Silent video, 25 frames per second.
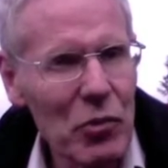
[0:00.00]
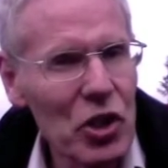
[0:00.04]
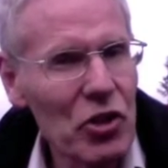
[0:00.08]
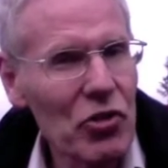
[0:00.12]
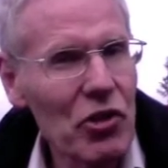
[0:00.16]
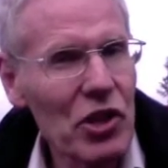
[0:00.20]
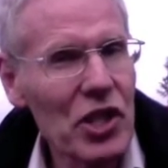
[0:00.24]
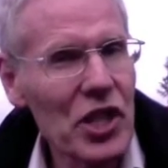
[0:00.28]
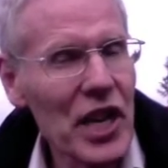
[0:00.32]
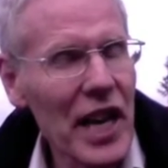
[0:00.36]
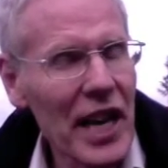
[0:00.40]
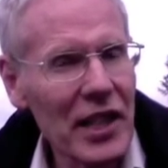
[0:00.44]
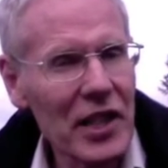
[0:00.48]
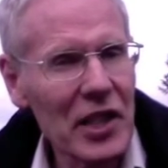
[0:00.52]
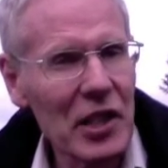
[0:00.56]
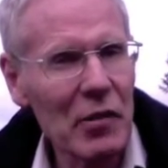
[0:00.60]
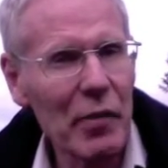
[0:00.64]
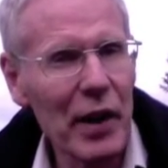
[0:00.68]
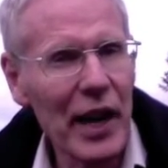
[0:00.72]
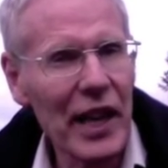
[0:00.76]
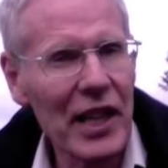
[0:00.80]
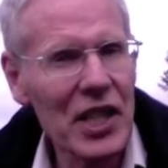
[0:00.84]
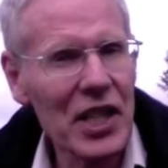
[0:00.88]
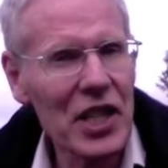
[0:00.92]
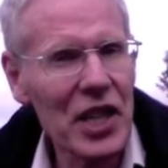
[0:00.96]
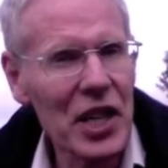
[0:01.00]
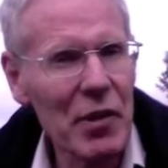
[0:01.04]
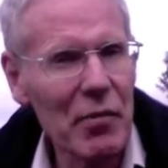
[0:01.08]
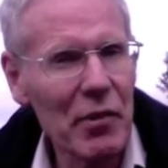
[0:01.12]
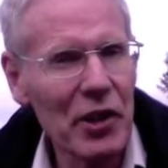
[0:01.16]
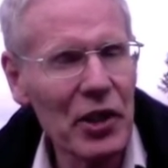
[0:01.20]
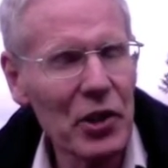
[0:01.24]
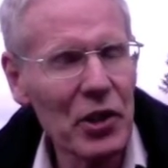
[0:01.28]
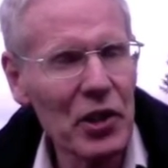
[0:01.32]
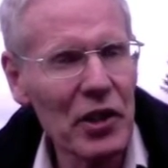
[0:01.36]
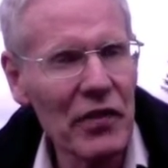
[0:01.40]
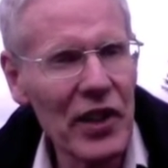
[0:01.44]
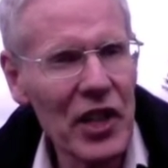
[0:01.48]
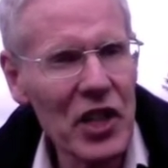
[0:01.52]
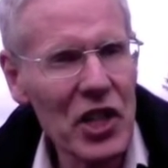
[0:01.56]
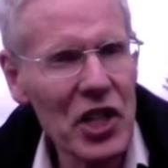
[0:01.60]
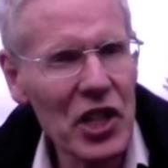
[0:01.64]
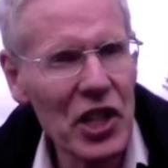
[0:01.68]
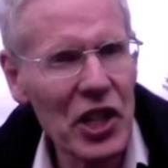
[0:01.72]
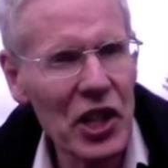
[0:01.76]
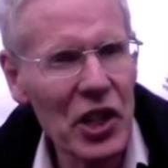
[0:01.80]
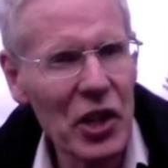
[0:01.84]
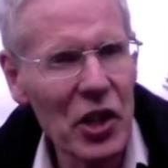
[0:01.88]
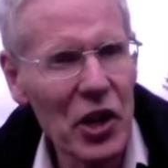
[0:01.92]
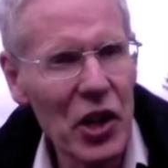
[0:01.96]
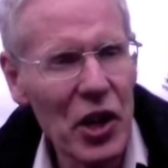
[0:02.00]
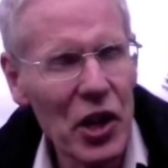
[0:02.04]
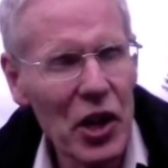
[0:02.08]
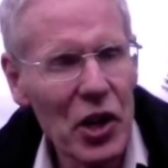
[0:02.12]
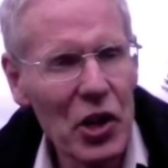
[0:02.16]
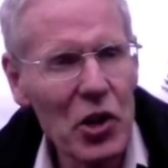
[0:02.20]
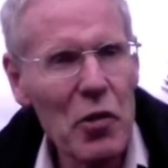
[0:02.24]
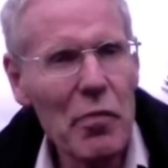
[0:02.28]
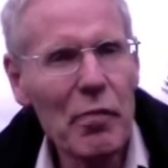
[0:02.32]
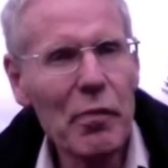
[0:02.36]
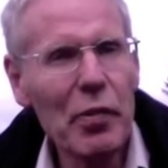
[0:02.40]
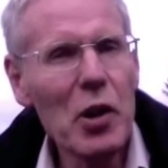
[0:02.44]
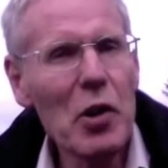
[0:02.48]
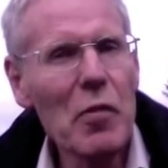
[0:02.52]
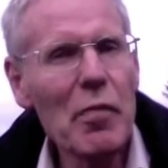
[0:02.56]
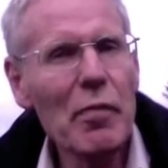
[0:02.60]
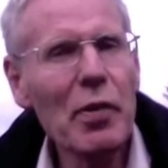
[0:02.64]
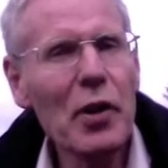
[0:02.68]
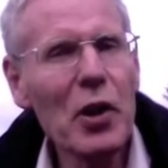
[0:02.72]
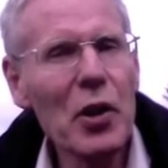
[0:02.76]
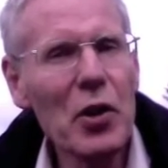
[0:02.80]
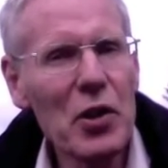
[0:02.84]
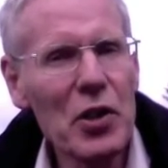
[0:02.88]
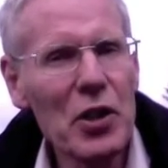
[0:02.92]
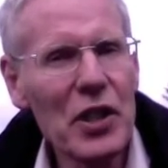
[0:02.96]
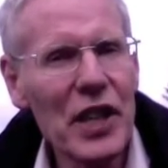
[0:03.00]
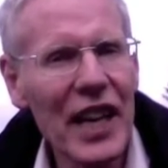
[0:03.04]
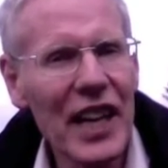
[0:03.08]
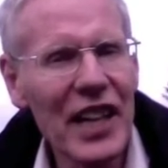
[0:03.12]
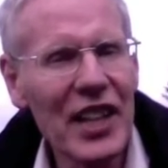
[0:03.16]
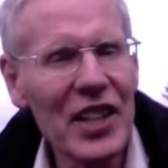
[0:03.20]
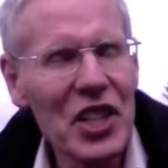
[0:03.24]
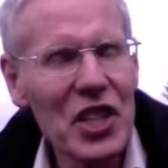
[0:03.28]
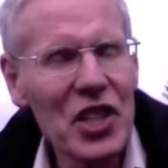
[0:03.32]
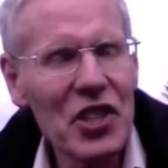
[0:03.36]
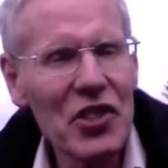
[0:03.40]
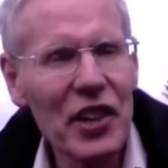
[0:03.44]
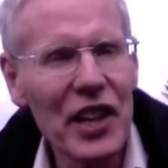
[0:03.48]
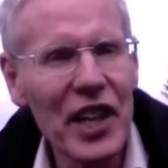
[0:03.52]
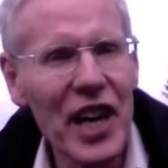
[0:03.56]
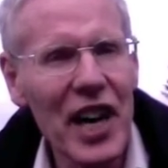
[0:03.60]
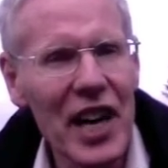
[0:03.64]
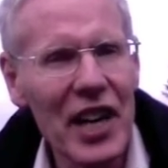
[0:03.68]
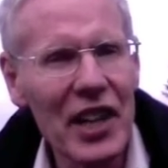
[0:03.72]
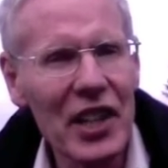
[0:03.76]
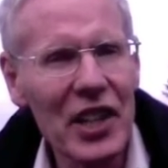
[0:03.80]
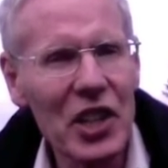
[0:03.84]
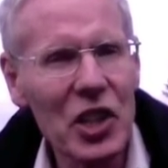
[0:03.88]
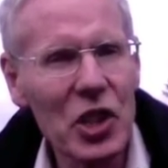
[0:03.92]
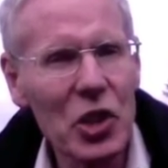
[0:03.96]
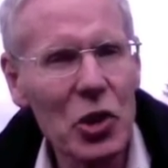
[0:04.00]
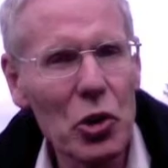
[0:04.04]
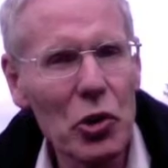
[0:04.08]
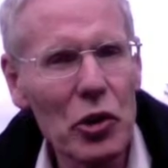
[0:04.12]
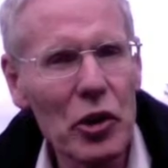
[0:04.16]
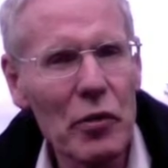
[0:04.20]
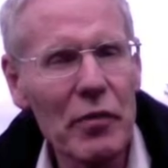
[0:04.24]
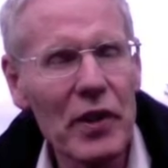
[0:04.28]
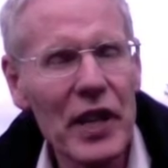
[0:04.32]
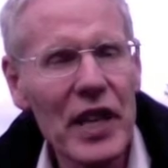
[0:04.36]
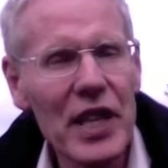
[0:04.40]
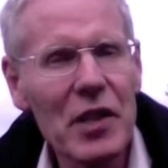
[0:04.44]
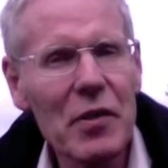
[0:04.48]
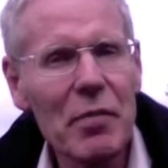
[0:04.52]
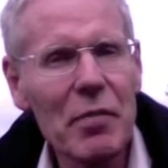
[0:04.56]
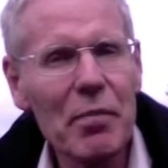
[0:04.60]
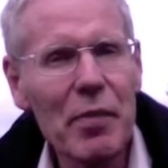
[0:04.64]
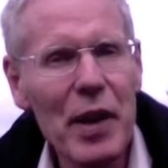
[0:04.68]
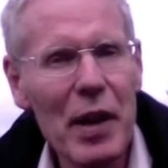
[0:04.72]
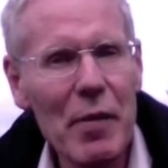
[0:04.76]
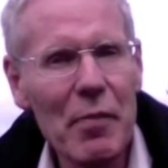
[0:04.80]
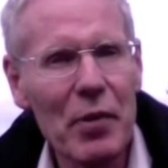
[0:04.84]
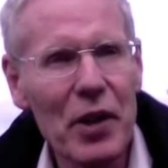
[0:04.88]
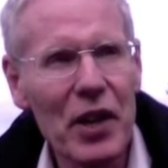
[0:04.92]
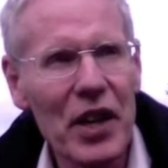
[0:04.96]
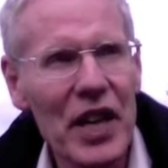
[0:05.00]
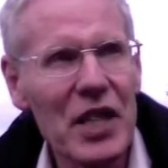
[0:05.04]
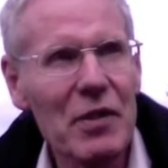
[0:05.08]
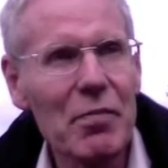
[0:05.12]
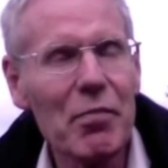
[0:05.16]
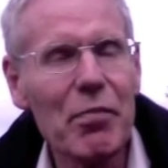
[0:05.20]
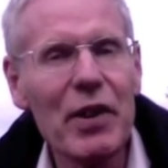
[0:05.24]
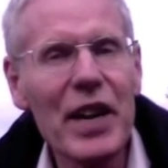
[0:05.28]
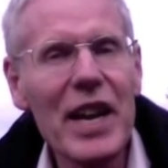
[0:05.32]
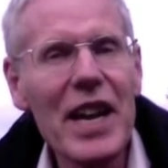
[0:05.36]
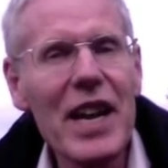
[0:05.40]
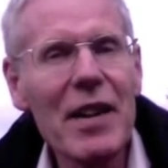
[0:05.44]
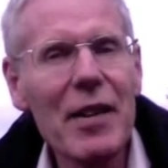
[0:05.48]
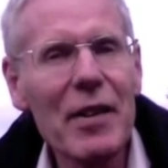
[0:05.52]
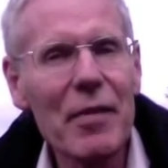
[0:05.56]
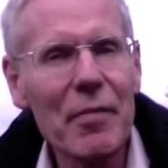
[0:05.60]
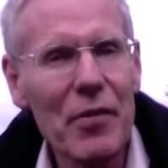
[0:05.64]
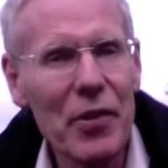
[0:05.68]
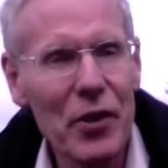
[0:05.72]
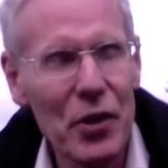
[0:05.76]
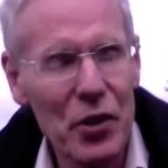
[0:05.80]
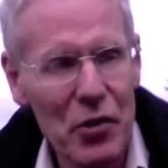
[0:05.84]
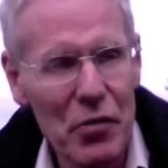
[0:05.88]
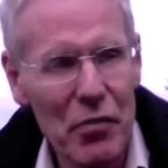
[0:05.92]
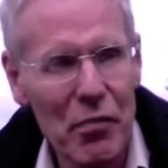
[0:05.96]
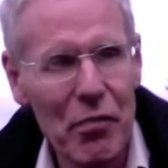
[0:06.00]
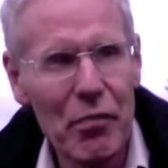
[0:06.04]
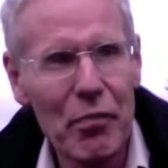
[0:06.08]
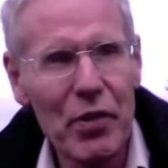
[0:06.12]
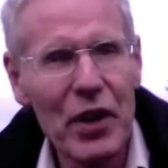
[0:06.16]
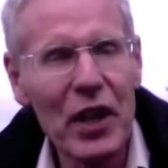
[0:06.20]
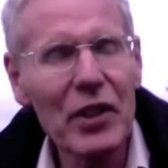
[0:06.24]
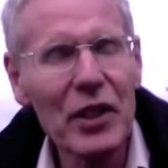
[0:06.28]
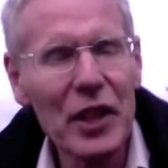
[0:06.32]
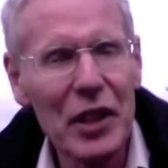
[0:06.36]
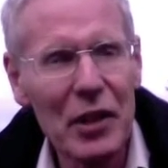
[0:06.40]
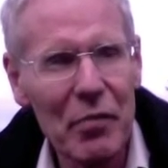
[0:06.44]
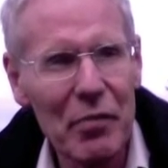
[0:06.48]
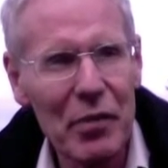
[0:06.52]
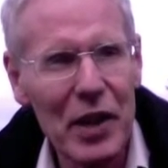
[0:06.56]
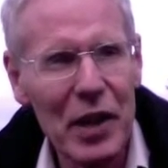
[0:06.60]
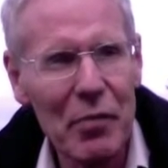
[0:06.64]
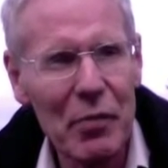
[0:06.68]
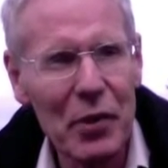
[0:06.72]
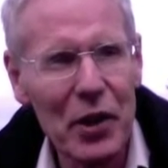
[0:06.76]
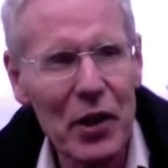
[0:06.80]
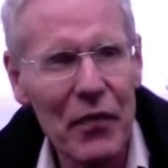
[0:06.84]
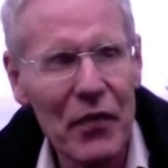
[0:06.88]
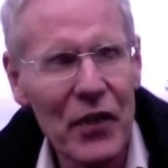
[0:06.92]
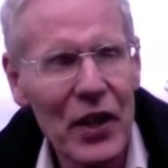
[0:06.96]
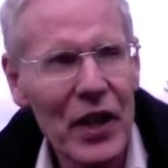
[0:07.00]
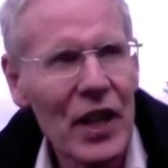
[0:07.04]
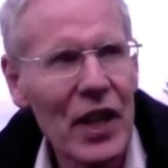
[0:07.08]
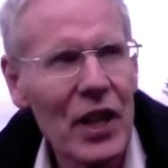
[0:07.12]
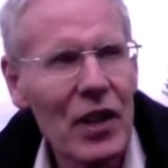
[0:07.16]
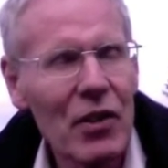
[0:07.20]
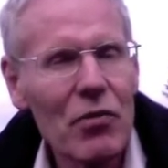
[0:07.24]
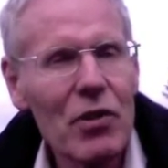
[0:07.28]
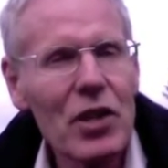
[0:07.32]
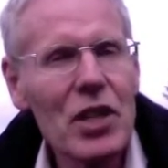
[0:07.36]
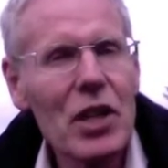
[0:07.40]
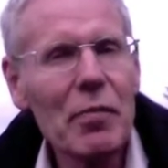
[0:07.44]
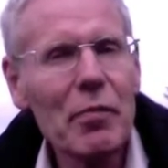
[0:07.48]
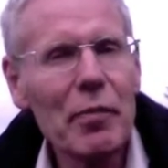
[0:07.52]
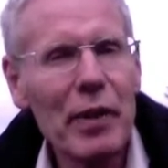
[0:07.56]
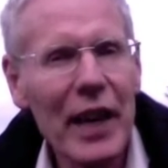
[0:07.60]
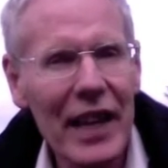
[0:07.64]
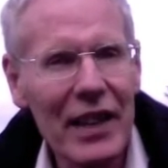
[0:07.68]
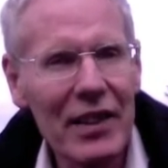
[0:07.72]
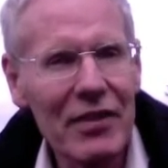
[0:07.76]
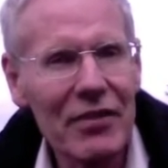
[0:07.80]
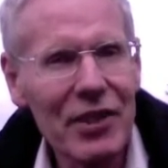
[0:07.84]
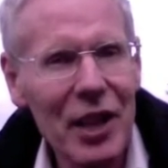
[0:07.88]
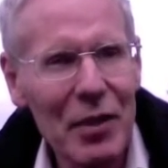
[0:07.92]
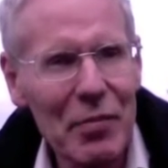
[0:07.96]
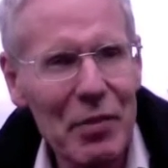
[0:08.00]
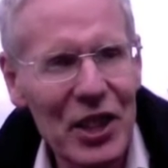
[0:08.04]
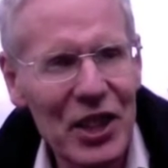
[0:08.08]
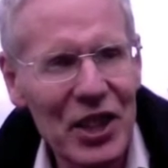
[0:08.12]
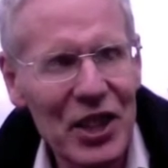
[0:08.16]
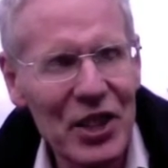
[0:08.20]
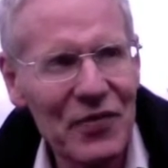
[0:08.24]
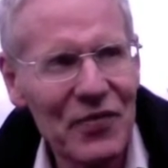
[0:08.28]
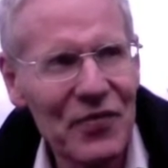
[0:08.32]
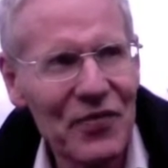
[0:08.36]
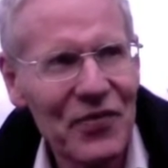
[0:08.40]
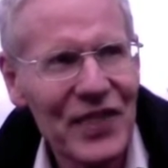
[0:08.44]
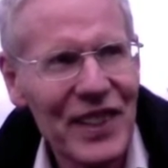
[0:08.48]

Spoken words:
was rejected by a German university who pooh-poohed and disregarded and told them his paper, his breakthrough brilliant paper, was a pile of rubbish.